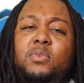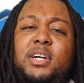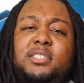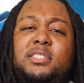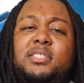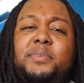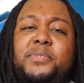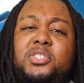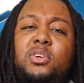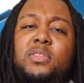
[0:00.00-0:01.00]
watch this
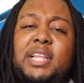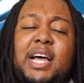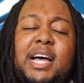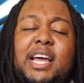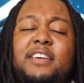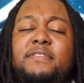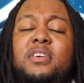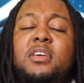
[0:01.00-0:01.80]
episode live.